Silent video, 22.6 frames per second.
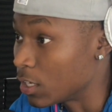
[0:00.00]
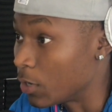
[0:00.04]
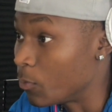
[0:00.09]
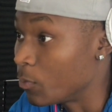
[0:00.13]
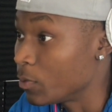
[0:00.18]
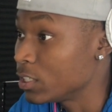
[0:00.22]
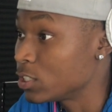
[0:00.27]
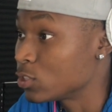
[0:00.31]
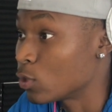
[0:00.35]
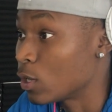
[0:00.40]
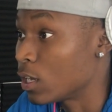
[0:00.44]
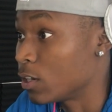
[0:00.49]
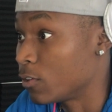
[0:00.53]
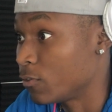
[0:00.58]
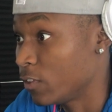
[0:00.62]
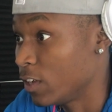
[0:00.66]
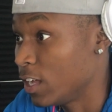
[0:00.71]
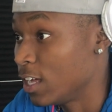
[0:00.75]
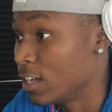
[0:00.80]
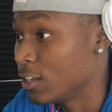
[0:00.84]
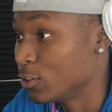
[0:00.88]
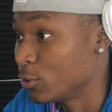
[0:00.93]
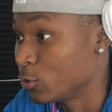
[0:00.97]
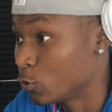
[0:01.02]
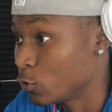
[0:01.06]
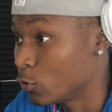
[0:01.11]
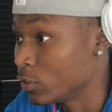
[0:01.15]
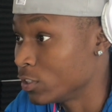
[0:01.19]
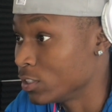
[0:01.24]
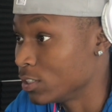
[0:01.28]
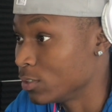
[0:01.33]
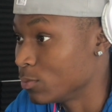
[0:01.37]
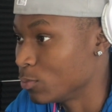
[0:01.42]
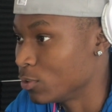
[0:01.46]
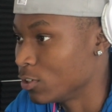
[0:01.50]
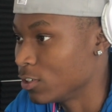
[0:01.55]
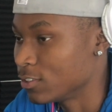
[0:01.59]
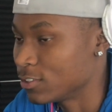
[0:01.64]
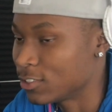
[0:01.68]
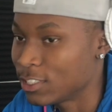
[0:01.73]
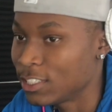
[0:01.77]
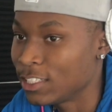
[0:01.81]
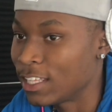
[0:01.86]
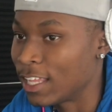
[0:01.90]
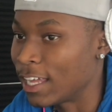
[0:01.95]
And we trying to find her crib, bro.
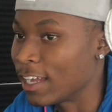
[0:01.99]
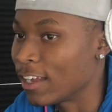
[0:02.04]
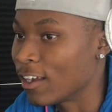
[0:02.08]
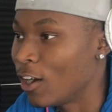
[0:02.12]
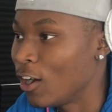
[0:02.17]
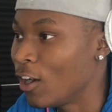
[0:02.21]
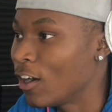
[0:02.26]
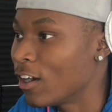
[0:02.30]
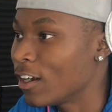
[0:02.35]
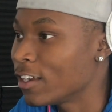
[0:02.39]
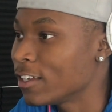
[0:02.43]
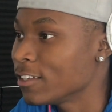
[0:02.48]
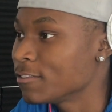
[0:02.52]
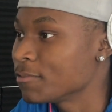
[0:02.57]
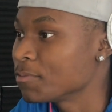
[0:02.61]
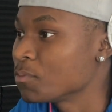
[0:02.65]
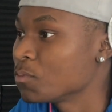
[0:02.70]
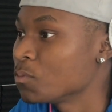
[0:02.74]
She like, all right.